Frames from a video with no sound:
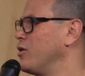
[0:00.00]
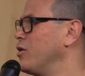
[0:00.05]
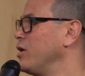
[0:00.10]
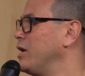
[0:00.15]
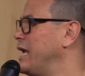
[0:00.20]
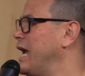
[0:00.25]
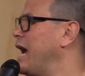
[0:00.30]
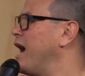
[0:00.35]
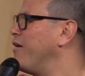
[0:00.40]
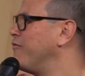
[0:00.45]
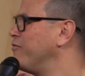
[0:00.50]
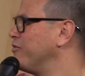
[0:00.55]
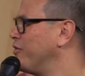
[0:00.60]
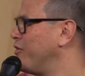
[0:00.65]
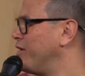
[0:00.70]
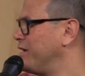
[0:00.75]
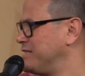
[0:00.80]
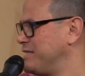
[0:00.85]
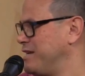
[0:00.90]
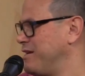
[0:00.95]

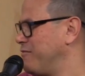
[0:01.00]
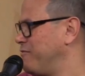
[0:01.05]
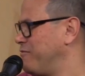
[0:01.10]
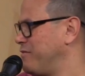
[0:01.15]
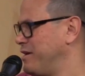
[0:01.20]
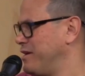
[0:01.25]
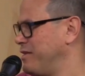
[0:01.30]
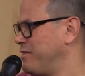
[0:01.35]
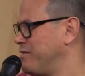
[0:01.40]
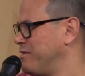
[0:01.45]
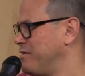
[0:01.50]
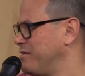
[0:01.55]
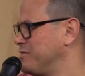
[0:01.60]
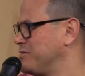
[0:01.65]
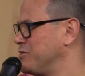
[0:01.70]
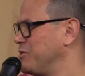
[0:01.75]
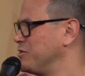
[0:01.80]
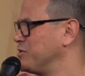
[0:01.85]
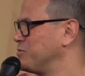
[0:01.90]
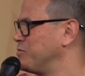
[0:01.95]
galvanize our faith,
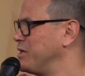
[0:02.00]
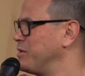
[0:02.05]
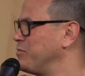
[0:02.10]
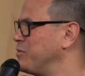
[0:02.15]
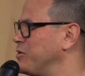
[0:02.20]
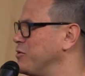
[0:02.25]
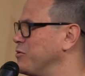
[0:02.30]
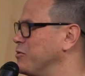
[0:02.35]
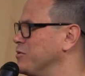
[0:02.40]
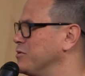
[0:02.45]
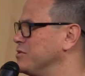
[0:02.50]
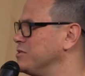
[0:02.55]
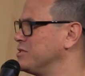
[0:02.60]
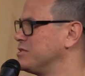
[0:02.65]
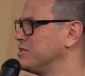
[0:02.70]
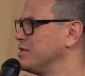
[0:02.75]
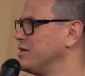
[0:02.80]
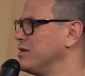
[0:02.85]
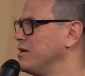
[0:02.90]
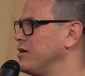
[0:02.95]
so to speak,
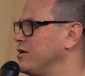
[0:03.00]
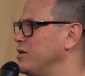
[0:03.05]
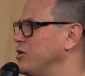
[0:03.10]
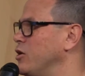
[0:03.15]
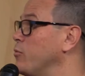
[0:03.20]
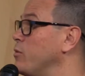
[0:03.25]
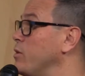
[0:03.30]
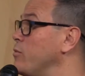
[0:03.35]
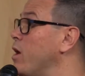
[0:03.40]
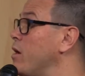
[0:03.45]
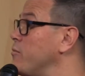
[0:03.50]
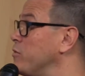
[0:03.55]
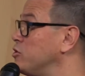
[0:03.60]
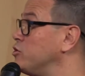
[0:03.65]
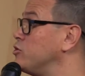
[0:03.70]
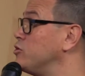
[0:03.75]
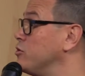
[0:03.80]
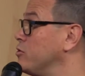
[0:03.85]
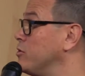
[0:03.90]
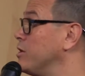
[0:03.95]
because, we might
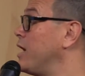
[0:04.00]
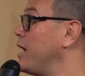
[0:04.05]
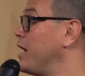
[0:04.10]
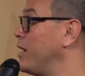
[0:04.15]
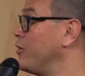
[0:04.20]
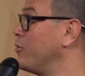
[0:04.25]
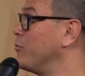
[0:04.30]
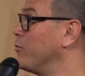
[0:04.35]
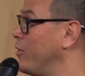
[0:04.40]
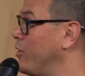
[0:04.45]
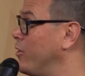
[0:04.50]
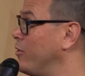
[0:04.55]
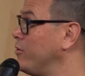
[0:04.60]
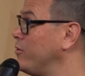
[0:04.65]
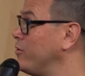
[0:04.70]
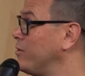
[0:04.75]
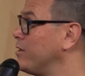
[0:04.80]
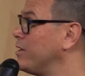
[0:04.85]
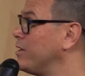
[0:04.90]
mature and grow